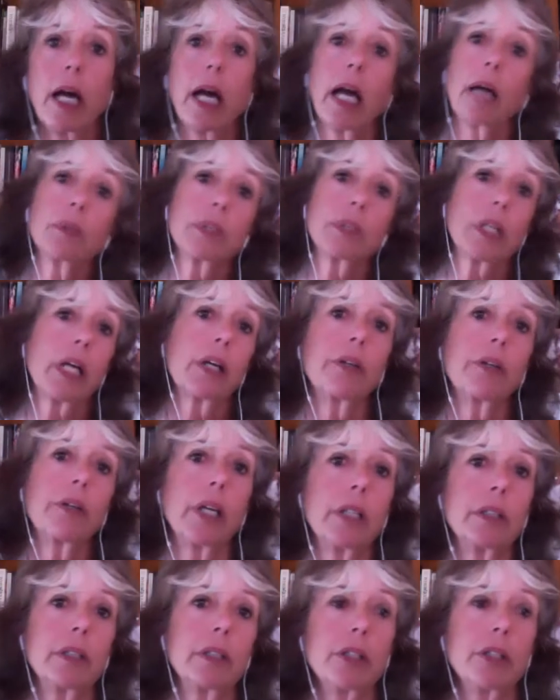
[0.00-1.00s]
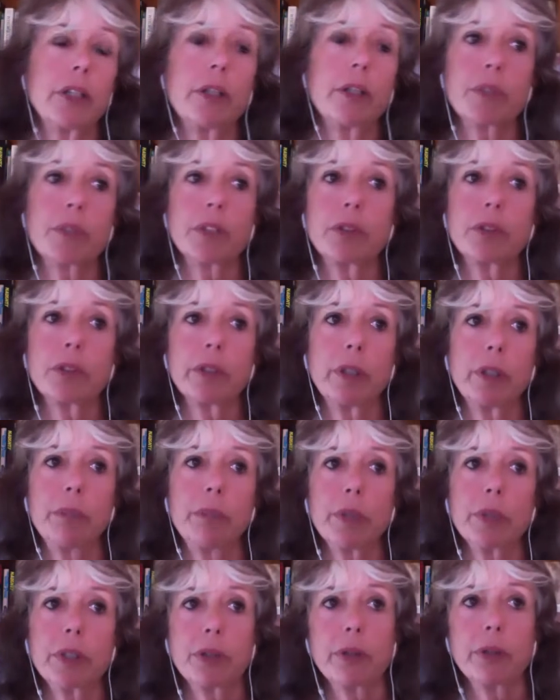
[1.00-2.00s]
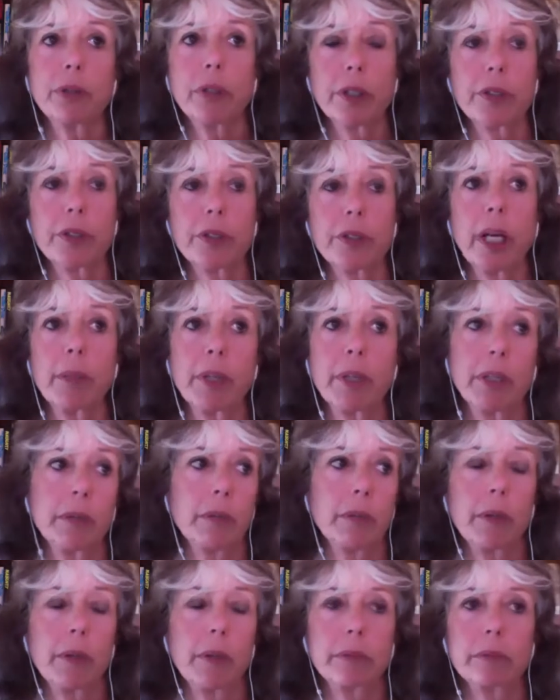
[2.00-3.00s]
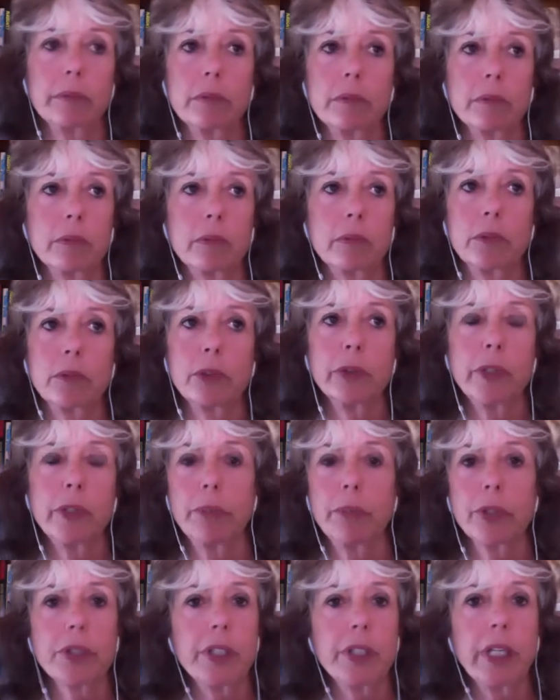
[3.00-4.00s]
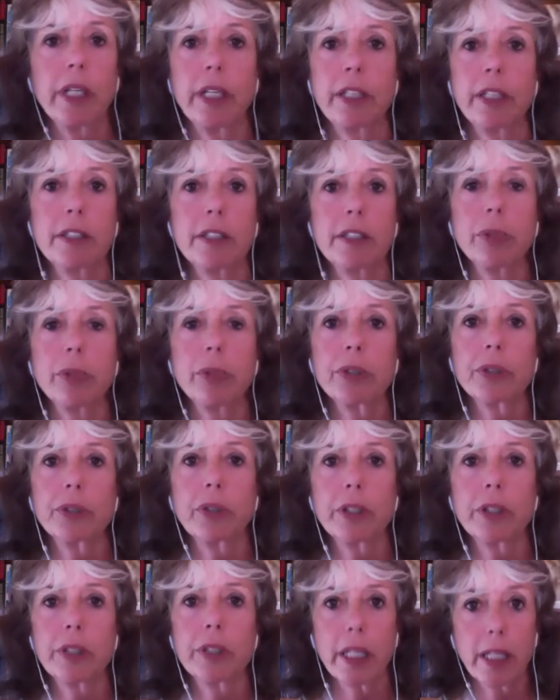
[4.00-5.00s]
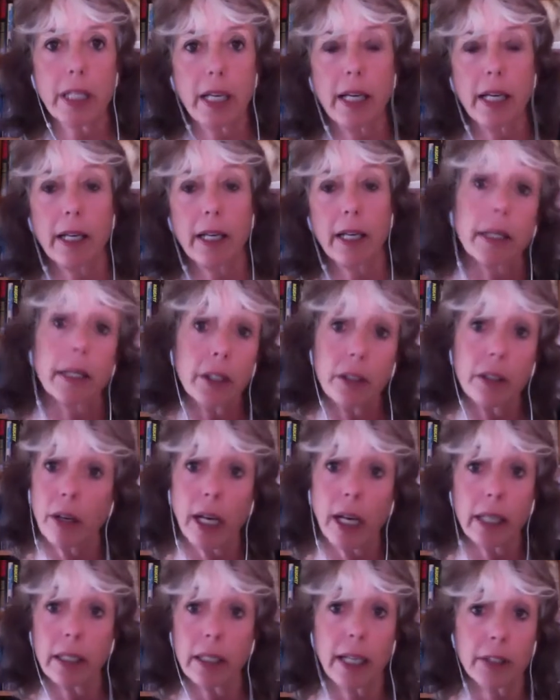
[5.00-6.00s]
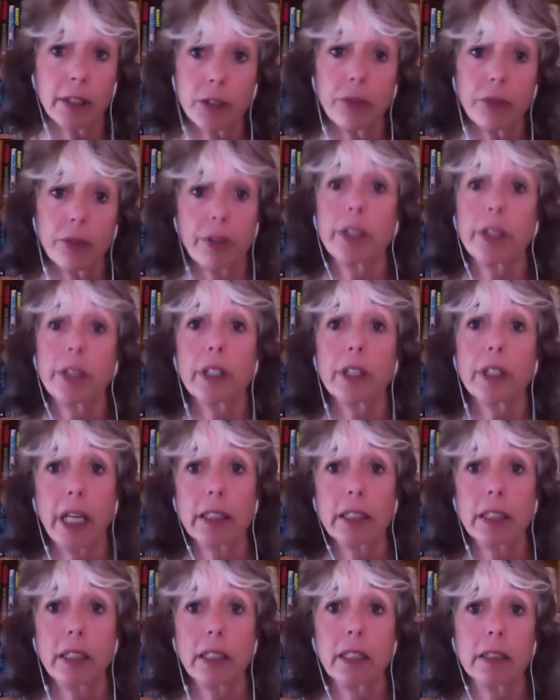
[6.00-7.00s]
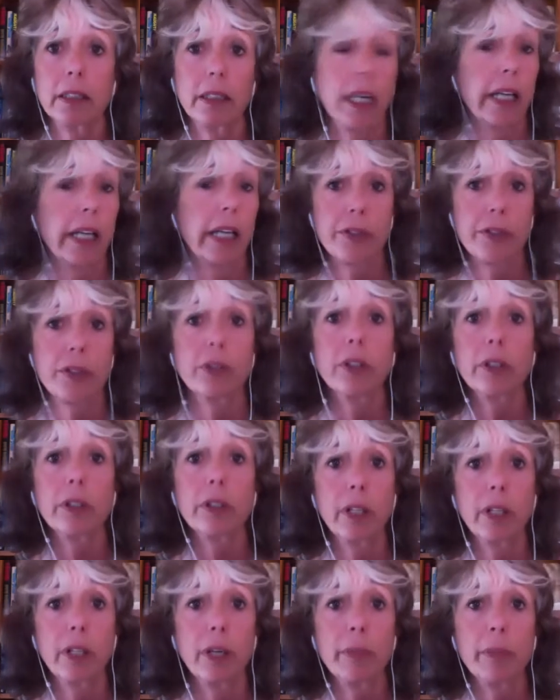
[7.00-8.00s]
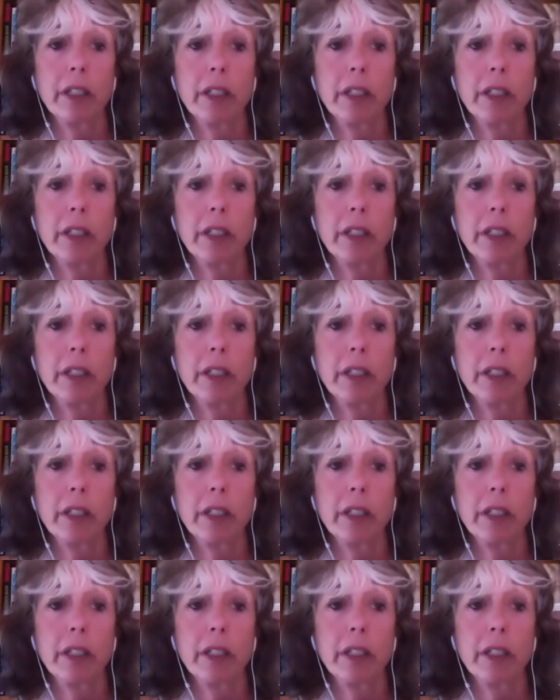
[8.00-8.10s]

will tell you that in terms of doing book tours, I mean, doing book signings in bookstores, I do think that that's a dinosaur. I mean,